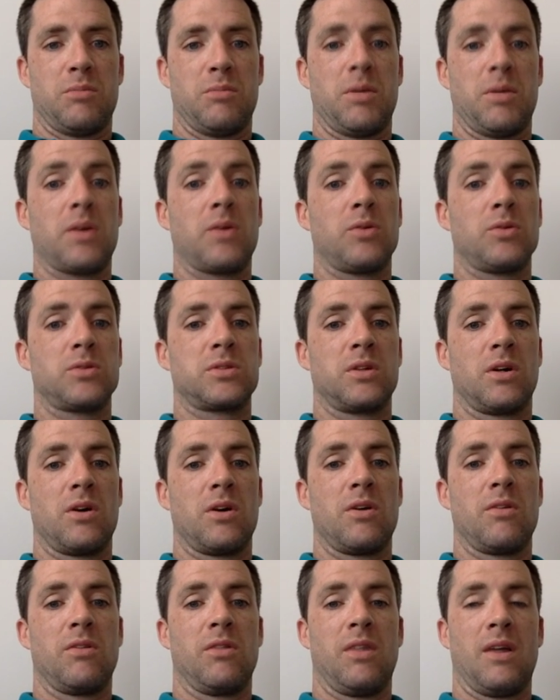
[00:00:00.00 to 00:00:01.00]
but
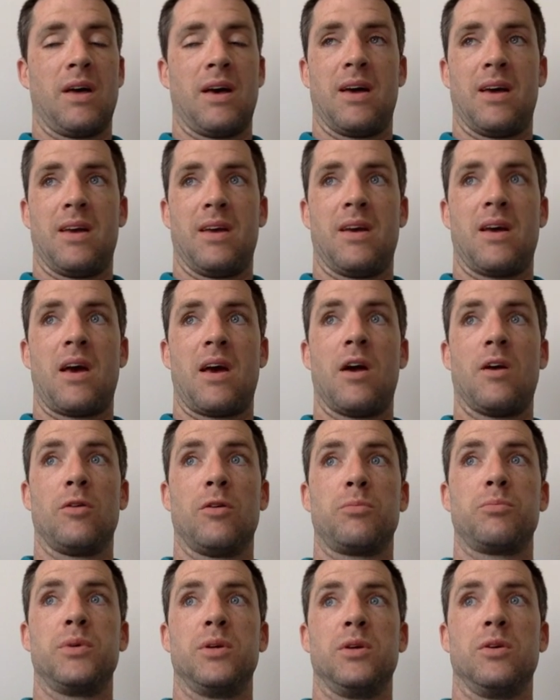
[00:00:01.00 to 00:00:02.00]
also they
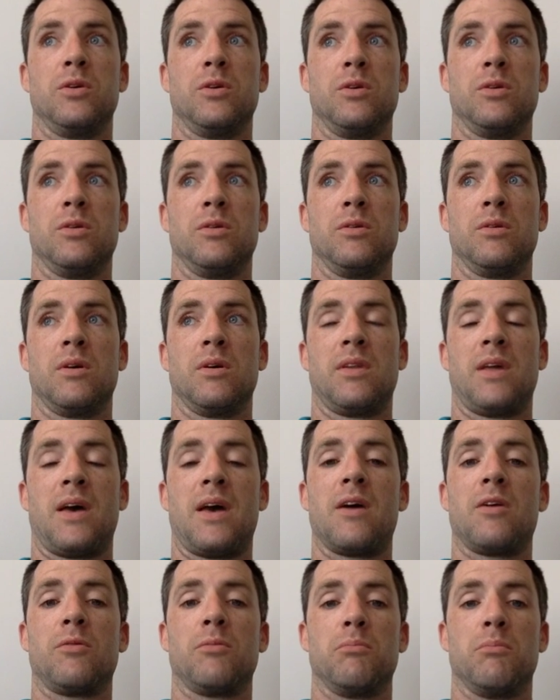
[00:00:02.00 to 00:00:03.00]
help
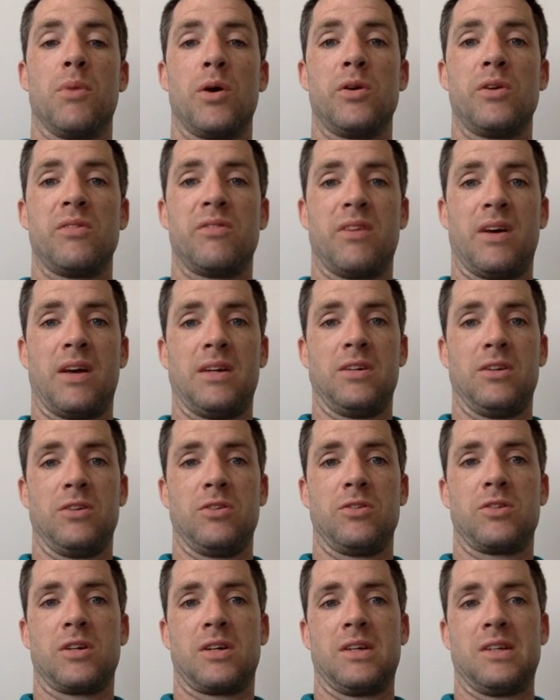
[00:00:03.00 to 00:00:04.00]
motivate you
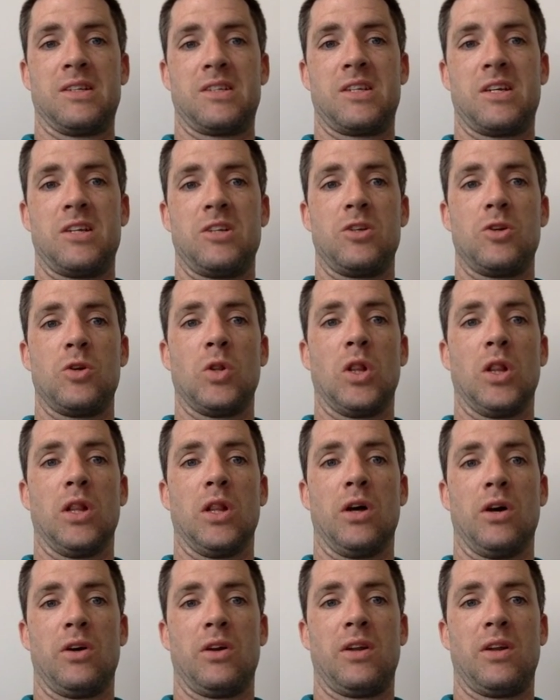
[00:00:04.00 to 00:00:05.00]
to continue
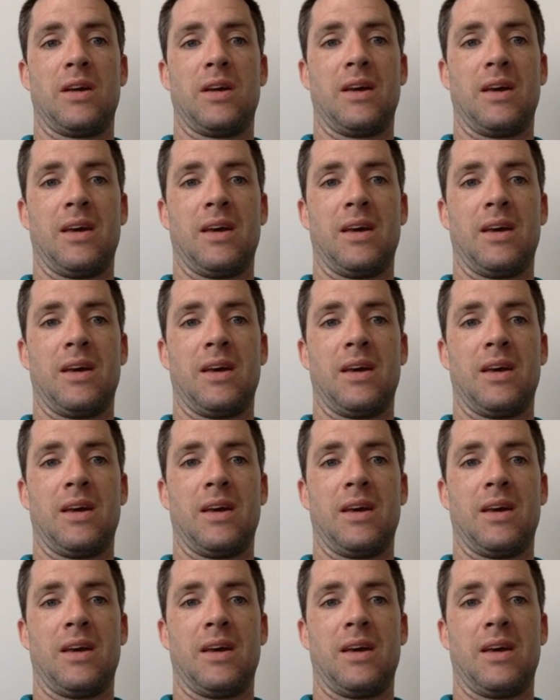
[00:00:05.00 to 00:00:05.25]
learning